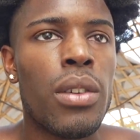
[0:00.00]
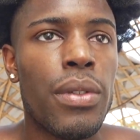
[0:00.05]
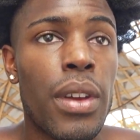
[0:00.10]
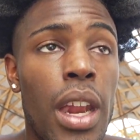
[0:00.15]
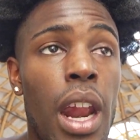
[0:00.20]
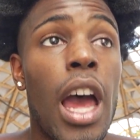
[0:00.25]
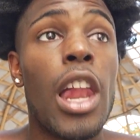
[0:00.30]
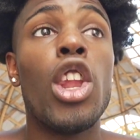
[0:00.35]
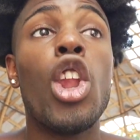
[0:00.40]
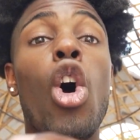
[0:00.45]
And
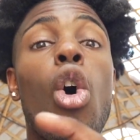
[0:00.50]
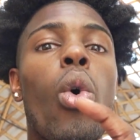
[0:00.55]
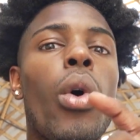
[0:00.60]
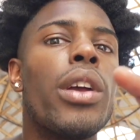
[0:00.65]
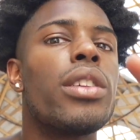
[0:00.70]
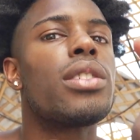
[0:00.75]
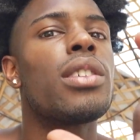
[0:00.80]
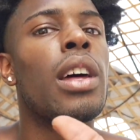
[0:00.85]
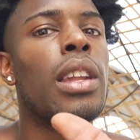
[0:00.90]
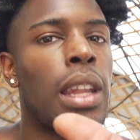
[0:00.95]
I know
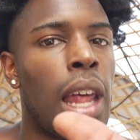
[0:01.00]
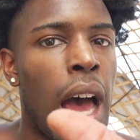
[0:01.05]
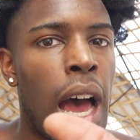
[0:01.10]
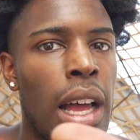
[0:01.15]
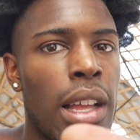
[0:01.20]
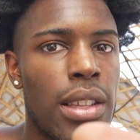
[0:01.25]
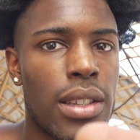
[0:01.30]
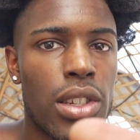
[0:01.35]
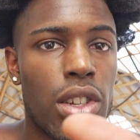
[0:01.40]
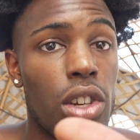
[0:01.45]
it's a
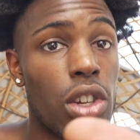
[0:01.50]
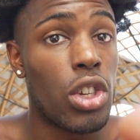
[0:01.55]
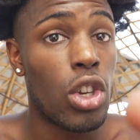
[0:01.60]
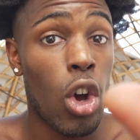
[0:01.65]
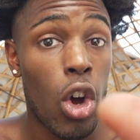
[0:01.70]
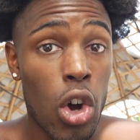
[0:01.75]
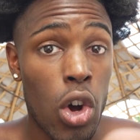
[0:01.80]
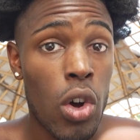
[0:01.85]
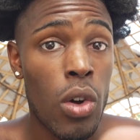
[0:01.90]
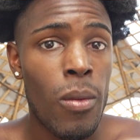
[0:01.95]
lot to
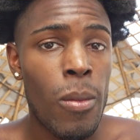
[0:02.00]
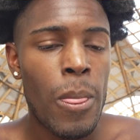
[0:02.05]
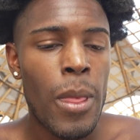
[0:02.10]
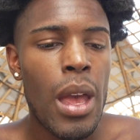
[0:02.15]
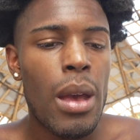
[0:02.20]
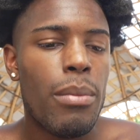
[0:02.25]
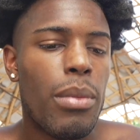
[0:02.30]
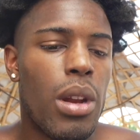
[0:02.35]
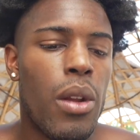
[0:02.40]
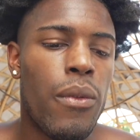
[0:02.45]
y'all,
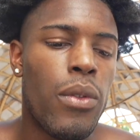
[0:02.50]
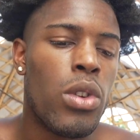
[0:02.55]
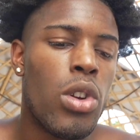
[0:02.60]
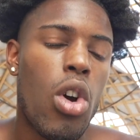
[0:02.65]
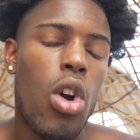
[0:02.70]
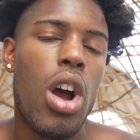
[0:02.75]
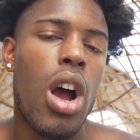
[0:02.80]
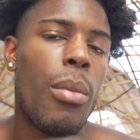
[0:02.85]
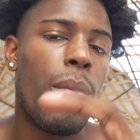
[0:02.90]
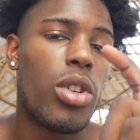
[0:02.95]
but if you
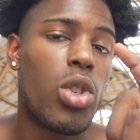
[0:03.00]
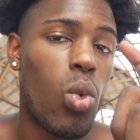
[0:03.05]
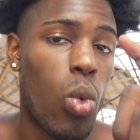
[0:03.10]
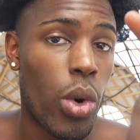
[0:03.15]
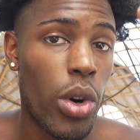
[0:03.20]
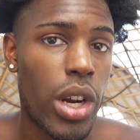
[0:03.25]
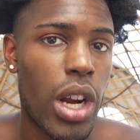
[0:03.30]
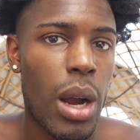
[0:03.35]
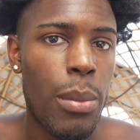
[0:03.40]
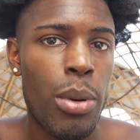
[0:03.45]
know how much
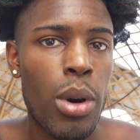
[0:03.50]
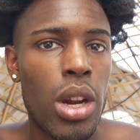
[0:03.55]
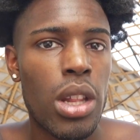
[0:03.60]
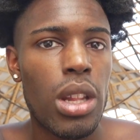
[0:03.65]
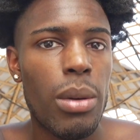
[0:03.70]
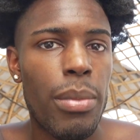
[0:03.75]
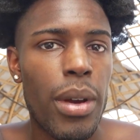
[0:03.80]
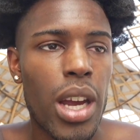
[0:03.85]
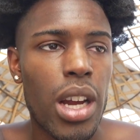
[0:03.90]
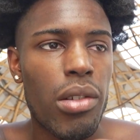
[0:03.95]
work I put in
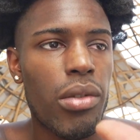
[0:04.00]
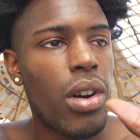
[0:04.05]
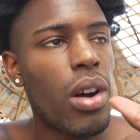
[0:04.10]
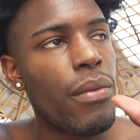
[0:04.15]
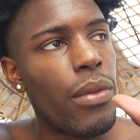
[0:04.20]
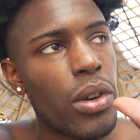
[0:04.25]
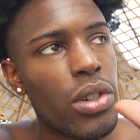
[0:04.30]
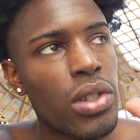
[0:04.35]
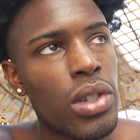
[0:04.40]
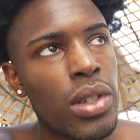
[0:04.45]
the background
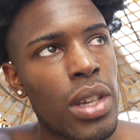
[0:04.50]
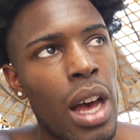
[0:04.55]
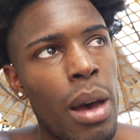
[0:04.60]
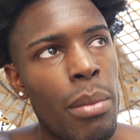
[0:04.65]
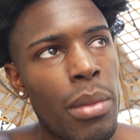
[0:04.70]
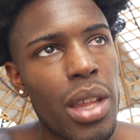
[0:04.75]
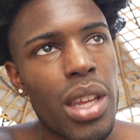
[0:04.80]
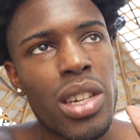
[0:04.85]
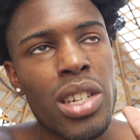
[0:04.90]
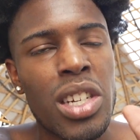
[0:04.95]
versus how
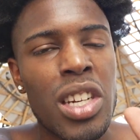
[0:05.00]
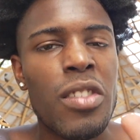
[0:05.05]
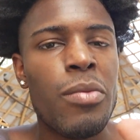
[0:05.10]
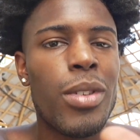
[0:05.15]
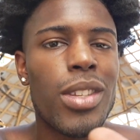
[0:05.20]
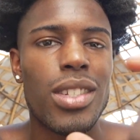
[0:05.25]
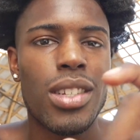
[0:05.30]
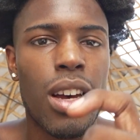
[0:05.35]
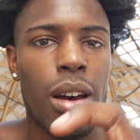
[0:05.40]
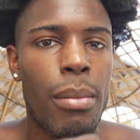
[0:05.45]
many
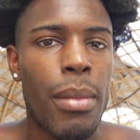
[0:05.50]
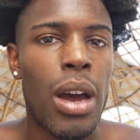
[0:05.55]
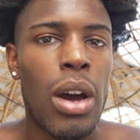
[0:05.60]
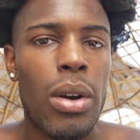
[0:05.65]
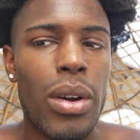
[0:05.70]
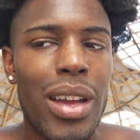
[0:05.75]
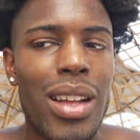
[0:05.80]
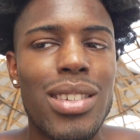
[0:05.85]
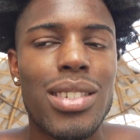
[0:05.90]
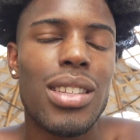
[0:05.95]
achievements come
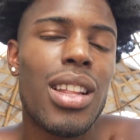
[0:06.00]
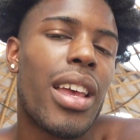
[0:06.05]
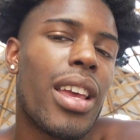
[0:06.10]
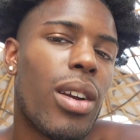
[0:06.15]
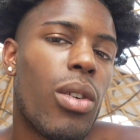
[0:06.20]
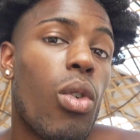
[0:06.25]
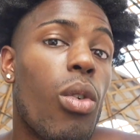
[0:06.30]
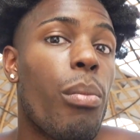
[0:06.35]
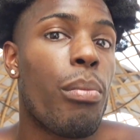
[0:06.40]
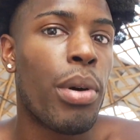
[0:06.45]
out, it's like
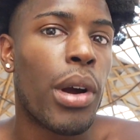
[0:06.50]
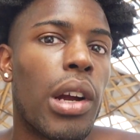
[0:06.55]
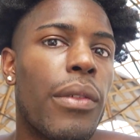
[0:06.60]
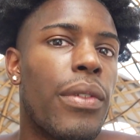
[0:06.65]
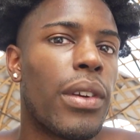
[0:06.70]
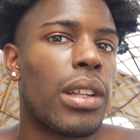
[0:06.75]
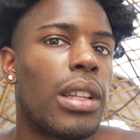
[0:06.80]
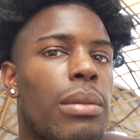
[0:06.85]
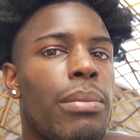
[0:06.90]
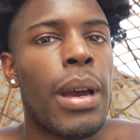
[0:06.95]

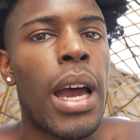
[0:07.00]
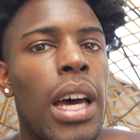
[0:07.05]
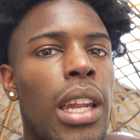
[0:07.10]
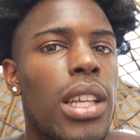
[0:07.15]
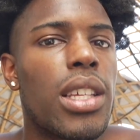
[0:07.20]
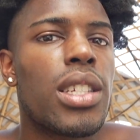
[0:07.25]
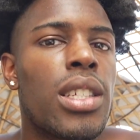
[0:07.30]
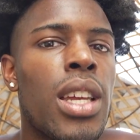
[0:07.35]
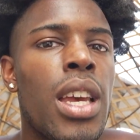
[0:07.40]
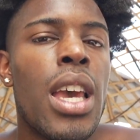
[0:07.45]
perfectly
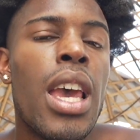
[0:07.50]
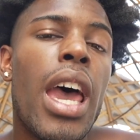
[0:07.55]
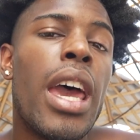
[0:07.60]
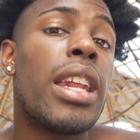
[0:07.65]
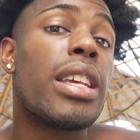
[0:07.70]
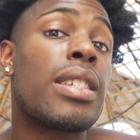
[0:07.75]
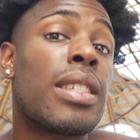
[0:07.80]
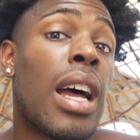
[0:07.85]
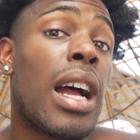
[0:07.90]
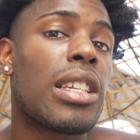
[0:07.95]
balanced and
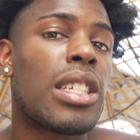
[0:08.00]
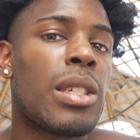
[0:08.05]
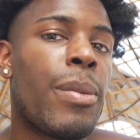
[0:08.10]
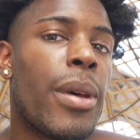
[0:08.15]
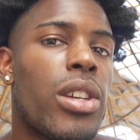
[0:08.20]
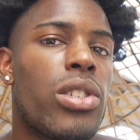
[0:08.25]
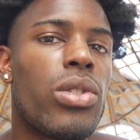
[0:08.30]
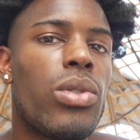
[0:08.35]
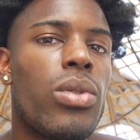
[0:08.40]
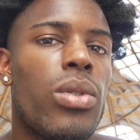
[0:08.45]
it's not
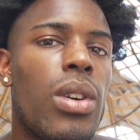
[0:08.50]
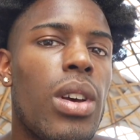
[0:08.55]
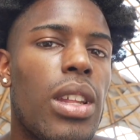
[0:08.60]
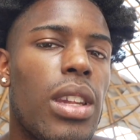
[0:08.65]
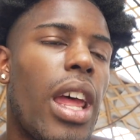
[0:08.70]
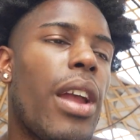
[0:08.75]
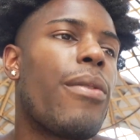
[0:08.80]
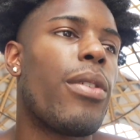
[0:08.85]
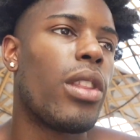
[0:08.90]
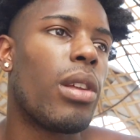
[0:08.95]
special.
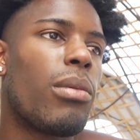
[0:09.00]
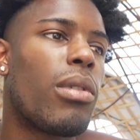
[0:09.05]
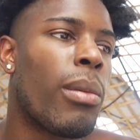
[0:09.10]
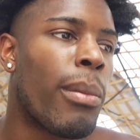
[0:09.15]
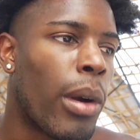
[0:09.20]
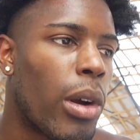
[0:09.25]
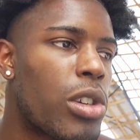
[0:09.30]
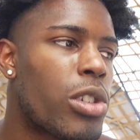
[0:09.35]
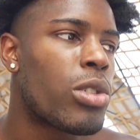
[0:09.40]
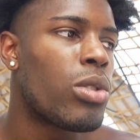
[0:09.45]
Like for them
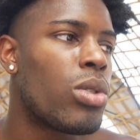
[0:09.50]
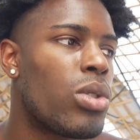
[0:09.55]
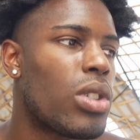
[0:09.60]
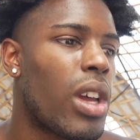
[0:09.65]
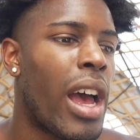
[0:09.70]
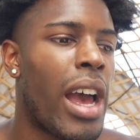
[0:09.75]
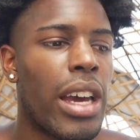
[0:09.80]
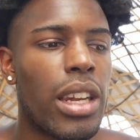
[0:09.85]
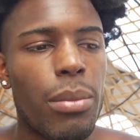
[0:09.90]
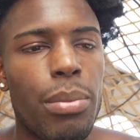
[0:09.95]
commercials,
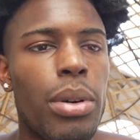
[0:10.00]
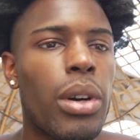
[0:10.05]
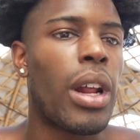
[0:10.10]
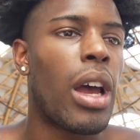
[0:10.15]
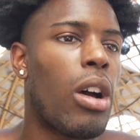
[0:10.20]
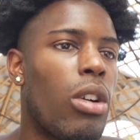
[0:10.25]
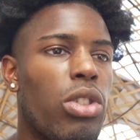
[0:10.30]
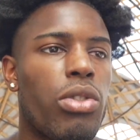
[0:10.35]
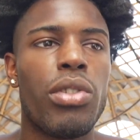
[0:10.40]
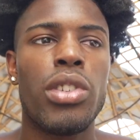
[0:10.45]
I had to put
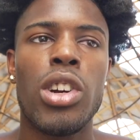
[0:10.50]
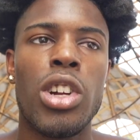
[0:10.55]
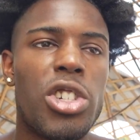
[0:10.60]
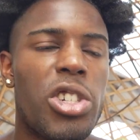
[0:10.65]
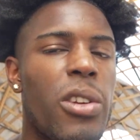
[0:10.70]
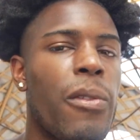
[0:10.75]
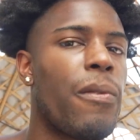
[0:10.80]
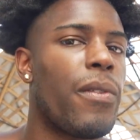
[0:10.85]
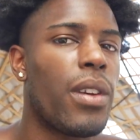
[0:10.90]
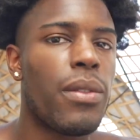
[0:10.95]
out
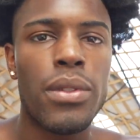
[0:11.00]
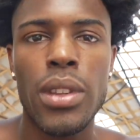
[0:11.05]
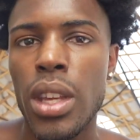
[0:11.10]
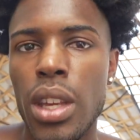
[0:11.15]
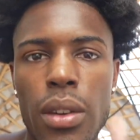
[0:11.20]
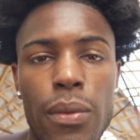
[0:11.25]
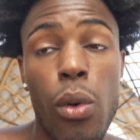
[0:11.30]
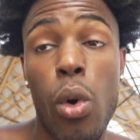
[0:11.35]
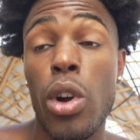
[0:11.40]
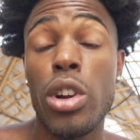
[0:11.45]
350,
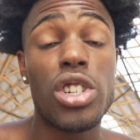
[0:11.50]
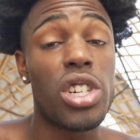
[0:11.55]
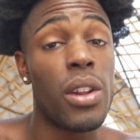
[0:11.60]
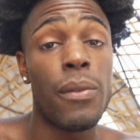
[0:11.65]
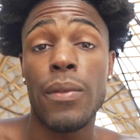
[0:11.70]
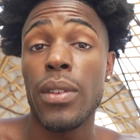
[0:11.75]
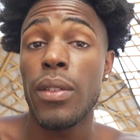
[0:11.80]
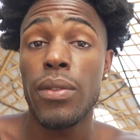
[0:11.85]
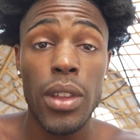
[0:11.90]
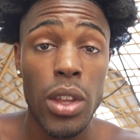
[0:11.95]

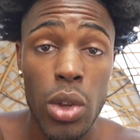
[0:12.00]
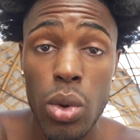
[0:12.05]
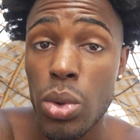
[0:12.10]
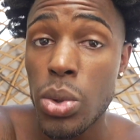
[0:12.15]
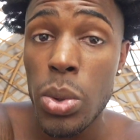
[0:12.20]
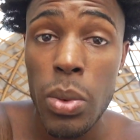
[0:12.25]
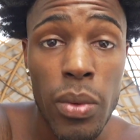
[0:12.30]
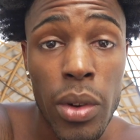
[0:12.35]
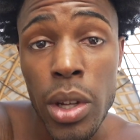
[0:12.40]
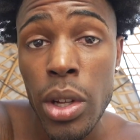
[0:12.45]
450
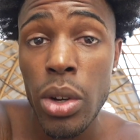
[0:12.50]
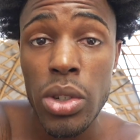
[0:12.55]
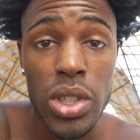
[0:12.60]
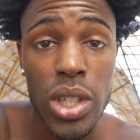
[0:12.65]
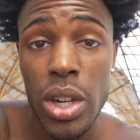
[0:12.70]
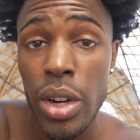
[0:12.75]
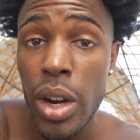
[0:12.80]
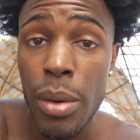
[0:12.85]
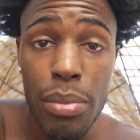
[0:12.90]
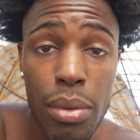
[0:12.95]
YouTube videos
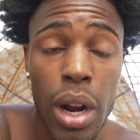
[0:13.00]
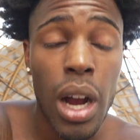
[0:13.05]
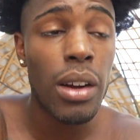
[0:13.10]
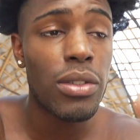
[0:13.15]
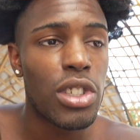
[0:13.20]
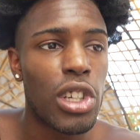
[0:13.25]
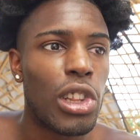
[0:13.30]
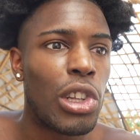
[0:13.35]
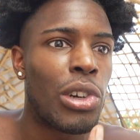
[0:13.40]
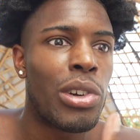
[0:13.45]
that are
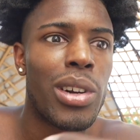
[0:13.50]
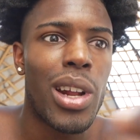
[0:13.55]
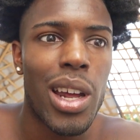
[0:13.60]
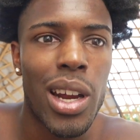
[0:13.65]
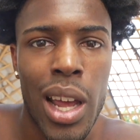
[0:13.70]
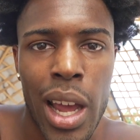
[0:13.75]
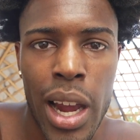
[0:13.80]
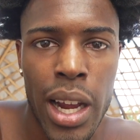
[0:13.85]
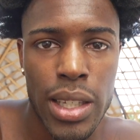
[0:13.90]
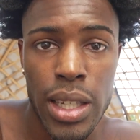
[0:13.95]
improv to learn how
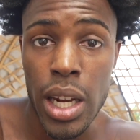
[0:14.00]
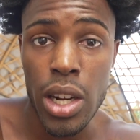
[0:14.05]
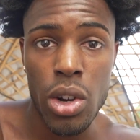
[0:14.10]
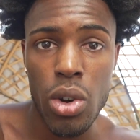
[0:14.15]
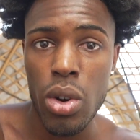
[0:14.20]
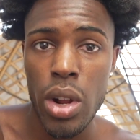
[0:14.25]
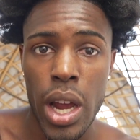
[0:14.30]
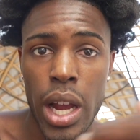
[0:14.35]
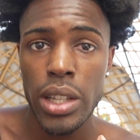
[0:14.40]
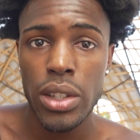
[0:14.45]
to act. I didn't
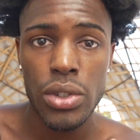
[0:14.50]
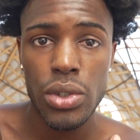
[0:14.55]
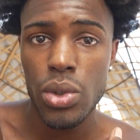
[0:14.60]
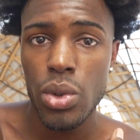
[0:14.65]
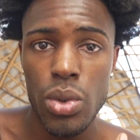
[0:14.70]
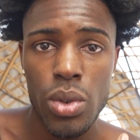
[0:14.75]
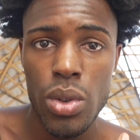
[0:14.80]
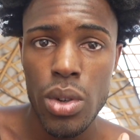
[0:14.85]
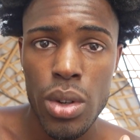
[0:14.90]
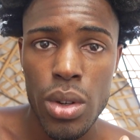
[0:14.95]
go to acting school.